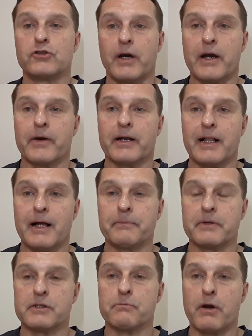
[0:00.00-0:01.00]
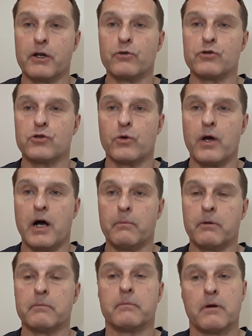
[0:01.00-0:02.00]
to Eric Clapton's brand new studio
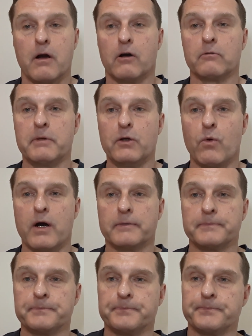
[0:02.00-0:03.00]
album called Meanwhile.